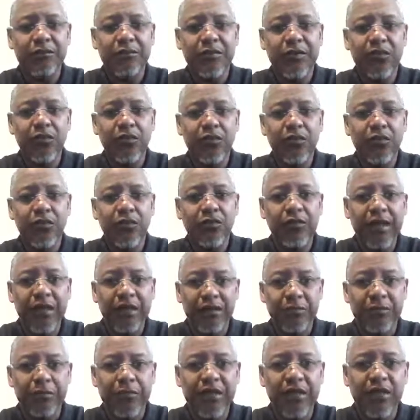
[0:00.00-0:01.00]
you've
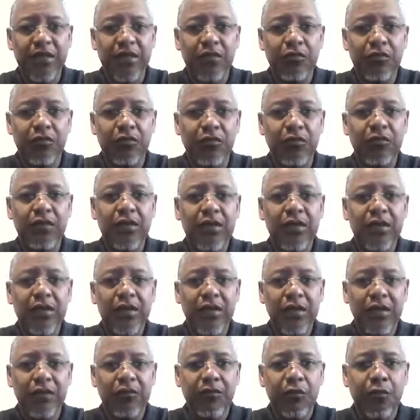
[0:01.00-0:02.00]
got to be careful
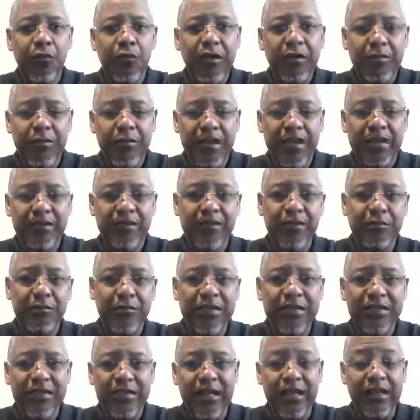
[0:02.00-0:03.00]
of the one basket
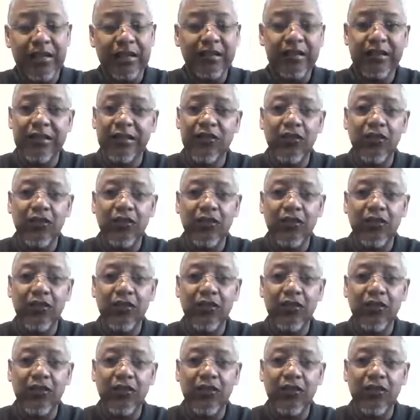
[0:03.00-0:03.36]
mentality,